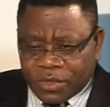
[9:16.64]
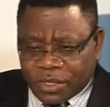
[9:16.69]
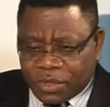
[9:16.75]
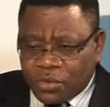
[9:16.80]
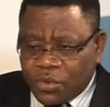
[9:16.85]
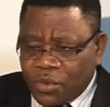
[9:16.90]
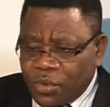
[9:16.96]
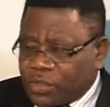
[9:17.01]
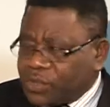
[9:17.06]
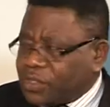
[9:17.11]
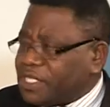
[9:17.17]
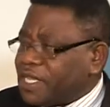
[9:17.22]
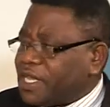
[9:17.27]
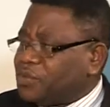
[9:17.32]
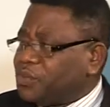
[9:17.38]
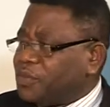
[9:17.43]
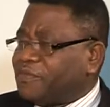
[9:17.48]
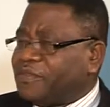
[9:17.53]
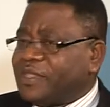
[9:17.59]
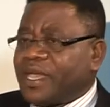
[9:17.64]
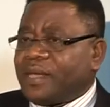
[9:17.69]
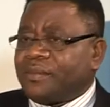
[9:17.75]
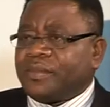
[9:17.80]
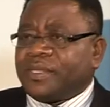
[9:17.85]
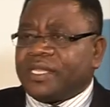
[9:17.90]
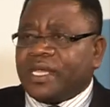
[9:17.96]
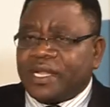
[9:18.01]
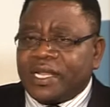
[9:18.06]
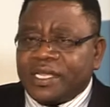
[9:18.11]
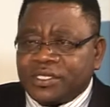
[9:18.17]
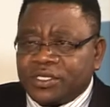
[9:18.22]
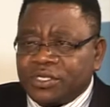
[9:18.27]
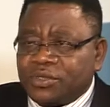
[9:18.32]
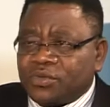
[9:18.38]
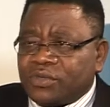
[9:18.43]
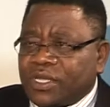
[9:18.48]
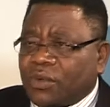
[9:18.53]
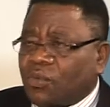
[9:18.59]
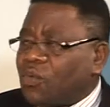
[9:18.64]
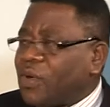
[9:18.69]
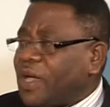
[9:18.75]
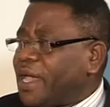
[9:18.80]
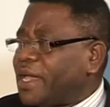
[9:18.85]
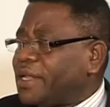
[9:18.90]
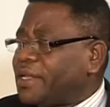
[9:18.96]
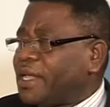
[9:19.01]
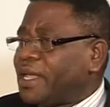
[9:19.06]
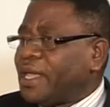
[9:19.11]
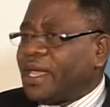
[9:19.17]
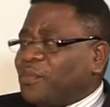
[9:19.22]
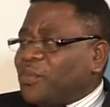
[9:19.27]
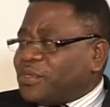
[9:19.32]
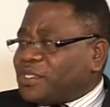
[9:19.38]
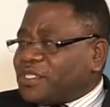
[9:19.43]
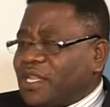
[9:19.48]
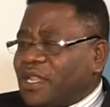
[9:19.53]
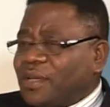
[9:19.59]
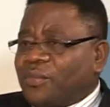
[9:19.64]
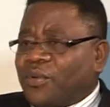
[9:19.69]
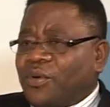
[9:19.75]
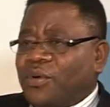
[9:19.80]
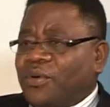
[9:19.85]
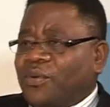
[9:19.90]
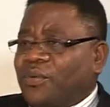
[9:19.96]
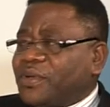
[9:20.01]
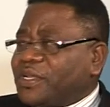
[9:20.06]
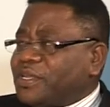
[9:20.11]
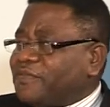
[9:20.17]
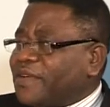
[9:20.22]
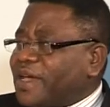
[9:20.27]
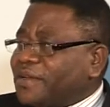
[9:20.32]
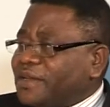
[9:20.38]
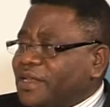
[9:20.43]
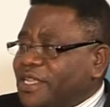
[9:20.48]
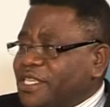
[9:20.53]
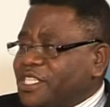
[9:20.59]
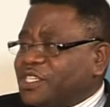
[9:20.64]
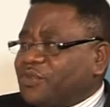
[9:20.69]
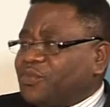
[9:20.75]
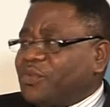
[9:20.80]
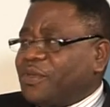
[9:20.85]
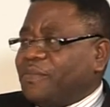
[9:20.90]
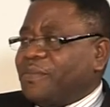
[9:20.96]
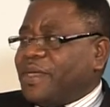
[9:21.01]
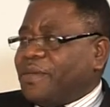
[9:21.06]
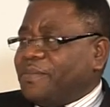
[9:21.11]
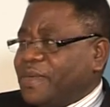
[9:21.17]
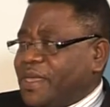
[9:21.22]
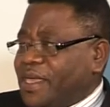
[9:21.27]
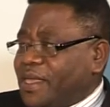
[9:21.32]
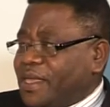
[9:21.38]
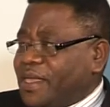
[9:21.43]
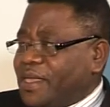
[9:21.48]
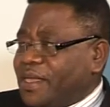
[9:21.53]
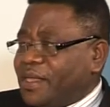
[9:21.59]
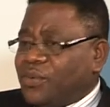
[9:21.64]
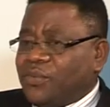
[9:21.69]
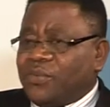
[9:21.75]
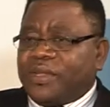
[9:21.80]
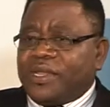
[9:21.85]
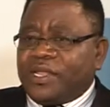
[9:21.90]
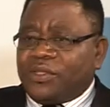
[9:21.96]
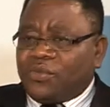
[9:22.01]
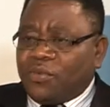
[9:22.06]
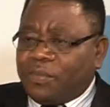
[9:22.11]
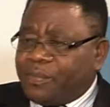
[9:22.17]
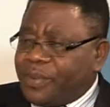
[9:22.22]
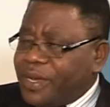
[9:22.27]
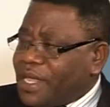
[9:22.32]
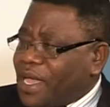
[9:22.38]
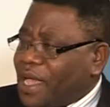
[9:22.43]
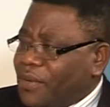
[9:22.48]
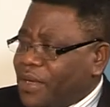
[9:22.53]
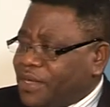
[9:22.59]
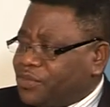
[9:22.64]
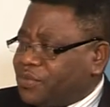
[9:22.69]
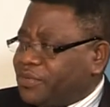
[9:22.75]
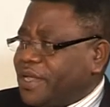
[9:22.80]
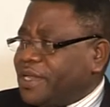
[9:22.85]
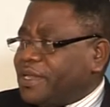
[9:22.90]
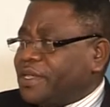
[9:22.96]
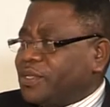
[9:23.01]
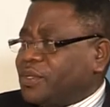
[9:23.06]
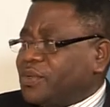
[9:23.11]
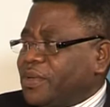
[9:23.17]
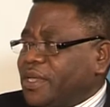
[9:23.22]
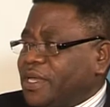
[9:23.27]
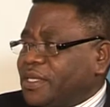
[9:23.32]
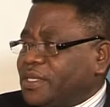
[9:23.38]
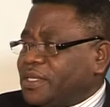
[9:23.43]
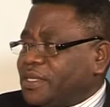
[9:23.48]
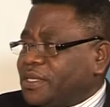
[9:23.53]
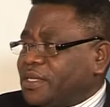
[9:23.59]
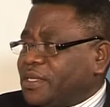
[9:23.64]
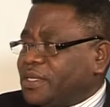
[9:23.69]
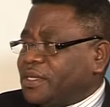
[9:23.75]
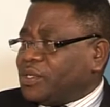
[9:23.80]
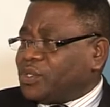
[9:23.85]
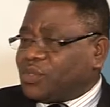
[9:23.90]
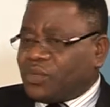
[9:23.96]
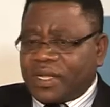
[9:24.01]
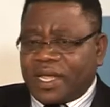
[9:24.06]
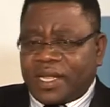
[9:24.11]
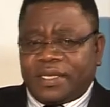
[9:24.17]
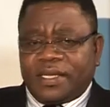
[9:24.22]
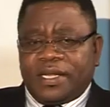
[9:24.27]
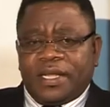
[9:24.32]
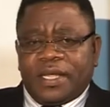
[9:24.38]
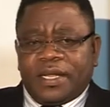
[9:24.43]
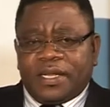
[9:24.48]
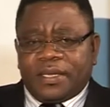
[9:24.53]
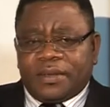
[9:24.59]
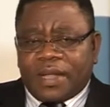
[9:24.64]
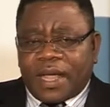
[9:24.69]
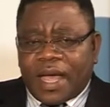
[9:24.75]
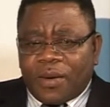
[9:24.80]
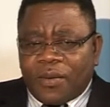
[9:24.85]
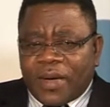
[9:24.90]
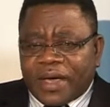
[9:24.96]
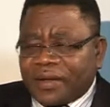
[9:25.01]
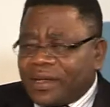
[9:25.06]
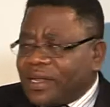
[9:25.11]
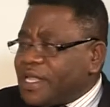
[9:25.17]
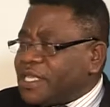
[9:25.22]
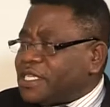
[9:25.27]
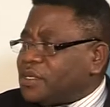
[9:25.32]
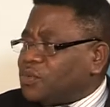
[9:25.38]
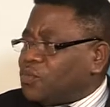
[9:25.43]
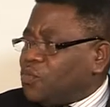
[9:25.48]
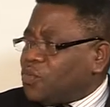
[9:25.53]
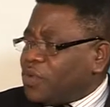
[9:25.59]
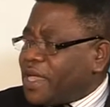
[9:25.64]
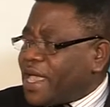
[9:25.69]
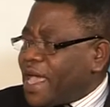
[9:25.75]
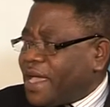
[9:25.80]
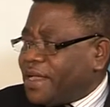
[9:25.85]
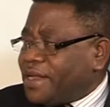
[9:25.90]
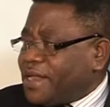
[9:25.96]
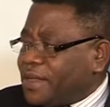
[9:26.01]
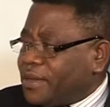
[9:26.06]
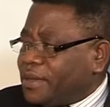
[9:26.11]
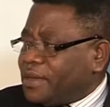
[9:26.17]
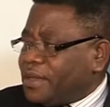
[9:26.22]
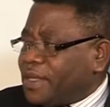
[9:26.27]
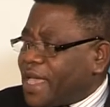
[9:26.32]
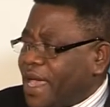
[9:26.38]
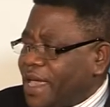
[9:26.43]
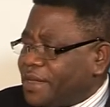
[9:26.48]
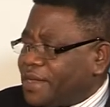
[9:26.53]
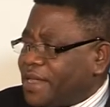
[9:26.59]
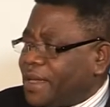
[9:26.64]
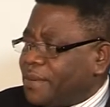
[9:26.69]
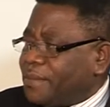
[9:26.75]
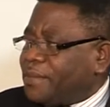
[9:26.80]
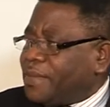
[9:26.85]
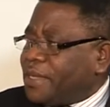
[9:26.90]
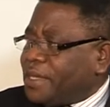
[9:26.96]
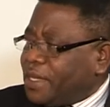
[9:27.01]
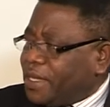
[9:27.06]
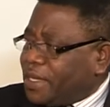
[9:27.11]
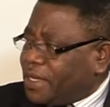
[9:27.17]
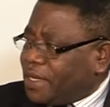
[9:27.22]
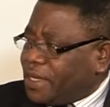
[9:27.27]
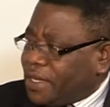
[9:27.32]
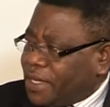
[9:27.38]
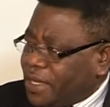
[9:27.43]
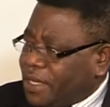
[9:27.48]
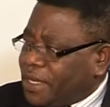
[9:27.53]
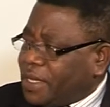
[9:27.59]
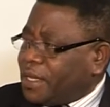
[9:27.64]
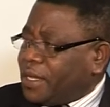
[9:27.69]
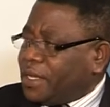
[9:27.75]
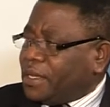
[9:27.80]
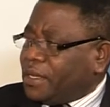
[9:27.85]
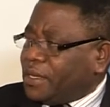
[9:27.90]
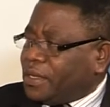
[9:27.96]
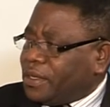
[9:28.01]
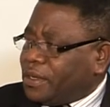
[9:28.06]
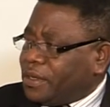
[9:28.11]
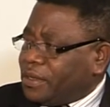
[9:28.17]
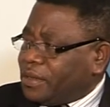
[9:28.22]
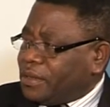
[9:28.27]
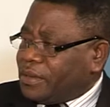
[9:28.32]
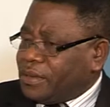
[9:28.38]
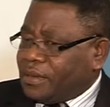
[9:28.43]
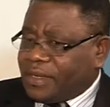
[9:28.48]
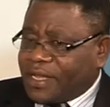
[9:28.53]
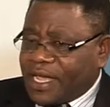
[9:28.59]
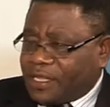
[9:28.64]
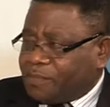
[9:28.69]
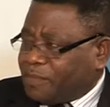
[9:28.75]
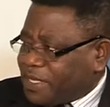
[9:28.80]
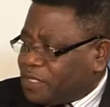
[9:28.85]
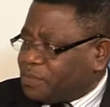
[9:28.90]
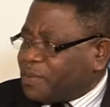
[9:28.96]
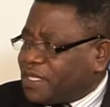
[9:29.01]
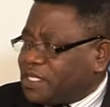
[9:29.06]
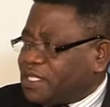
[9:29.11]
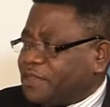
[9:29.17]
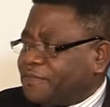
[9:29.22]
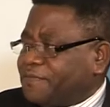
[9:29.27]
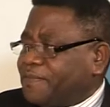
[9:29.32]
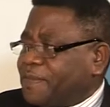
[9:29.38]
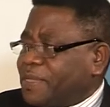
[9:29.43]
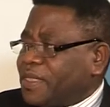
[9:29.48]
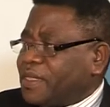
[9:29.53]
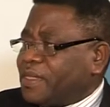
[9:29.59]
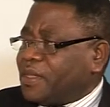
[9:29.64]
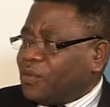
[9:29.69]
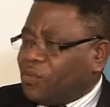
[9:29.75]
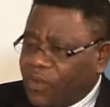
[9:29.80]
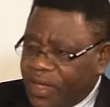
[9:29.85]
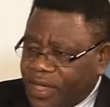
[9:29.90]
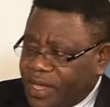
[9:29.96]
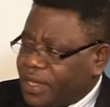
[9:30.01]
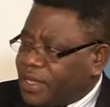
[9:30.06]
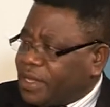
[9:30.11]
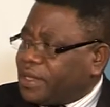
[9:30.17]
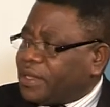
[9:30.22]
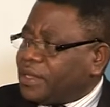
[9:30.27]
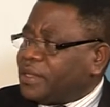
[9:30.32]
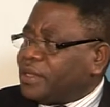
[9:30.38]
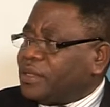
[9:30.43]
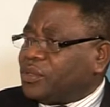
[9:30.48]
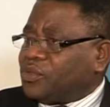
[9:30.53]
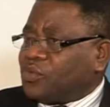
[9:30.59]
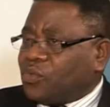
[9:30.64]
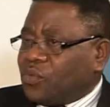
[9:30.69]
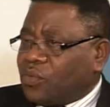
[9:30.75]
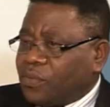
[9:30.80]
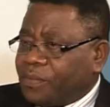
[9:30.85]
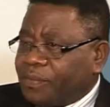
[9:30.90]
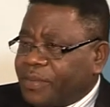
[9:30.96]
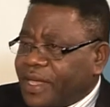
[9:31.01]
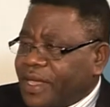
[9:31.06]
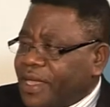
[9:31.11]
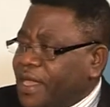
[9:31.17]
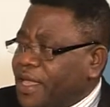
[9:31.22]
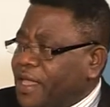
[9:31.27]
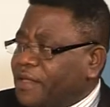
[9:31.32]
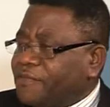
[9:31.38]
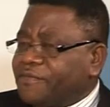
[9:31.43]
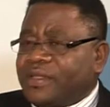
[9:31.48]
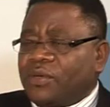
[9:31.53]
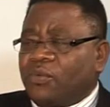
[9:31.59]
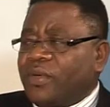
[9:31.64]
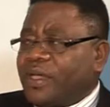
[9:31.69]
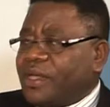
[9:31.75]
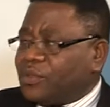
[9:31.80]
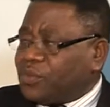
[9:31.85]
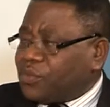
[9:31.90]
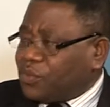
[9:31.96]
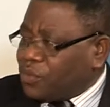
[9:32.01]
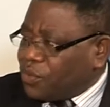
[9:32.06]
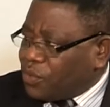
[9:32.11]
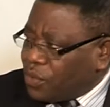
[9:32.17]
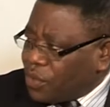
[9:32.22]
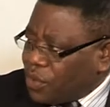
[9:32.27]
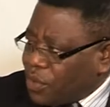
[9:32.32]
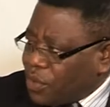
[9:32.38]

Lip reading: Go to church with them, they listen to the word, Muslim or whatever religion we may be. We need to bring our children into it so that our religion will guide them in that perspective, the way to behave, the way to